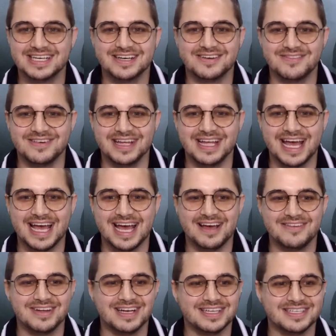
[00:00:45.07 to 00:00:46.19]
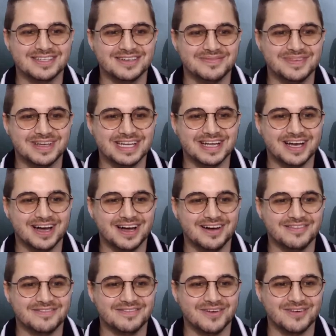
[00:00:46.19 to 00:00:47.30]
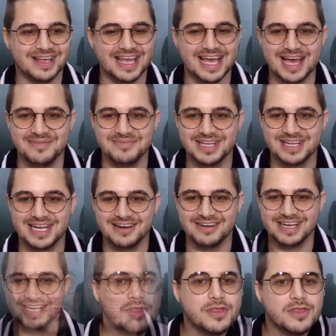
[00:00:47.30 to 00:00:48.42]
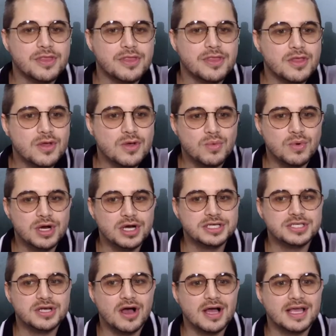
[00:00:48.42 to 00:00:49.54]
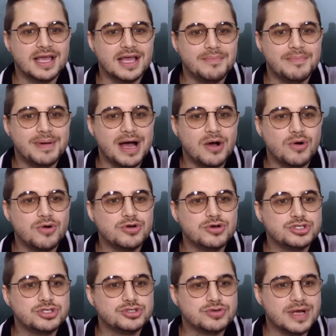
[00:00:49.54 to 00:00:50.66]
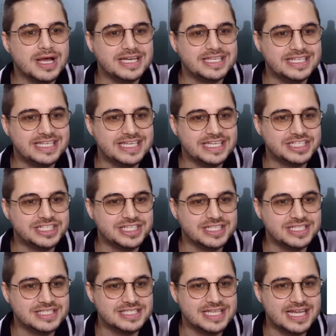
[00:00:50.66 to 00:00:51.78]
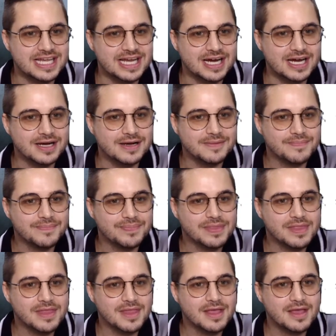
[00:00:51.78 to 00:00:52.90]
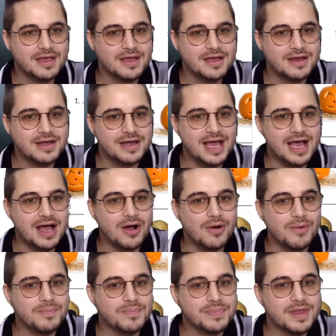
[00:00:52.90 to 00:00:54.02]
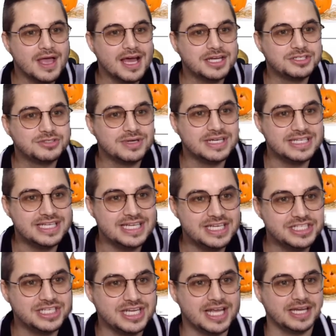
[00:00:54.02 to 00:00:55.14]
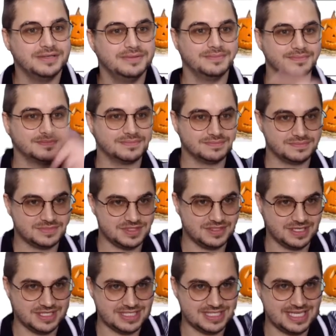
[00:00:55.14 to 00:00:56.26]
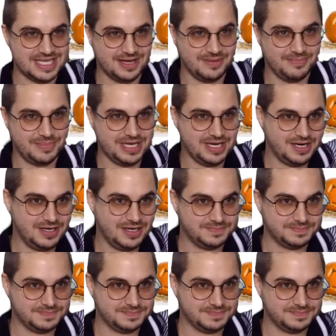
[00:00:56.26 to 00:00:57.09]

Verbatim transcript: We have a little bit of vocabulary. We're talking about traditions here. Now, a tradition, we can see up here,